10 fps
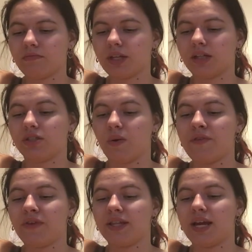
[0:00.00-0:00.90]
So I
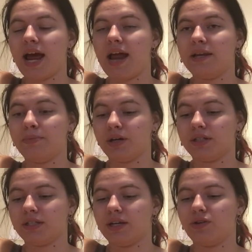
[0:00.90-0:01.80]
find that any
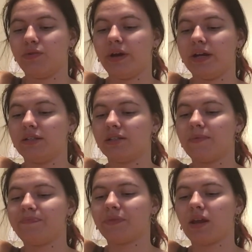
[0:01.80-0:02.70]
person who is
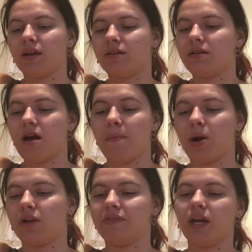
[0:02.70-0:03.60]
a
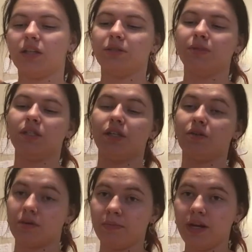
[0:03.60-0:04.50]
part of the
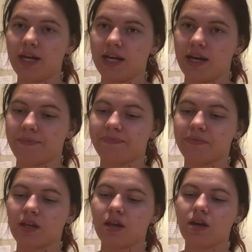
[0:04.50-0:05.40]
LGBTQ community,
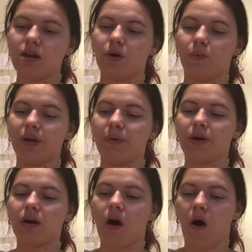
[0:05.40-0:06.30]
we
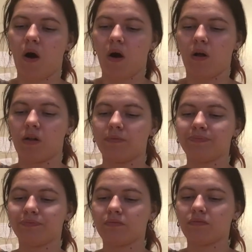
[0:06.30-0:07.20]
were all
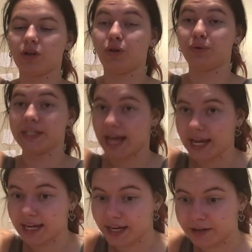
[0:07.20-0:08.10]

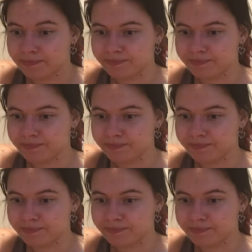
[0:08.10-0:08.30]
created